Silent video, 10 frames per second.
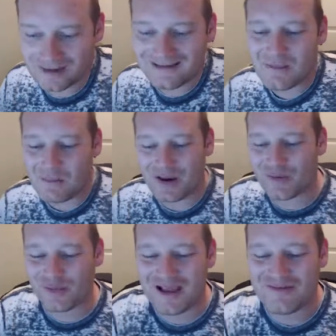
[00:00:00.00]
He's got a
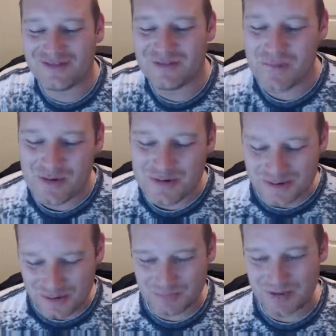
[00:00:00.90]
better life than most
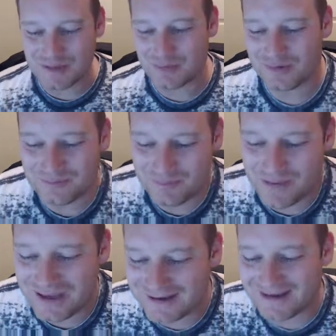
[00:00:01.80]
of those people at
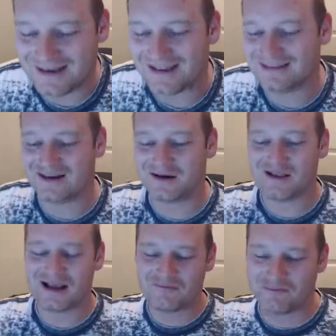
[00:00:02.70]
PETA, and they're
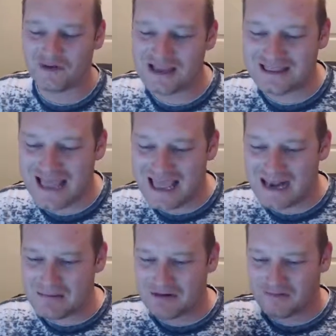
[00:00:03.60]
like, free
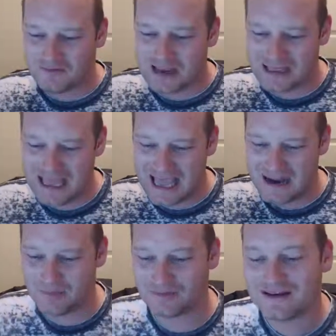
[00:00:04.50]
the
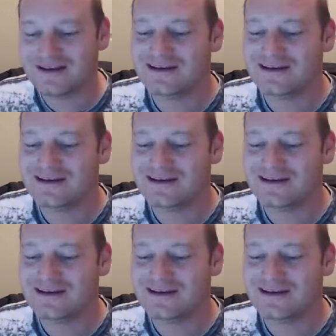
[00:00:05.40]
animals.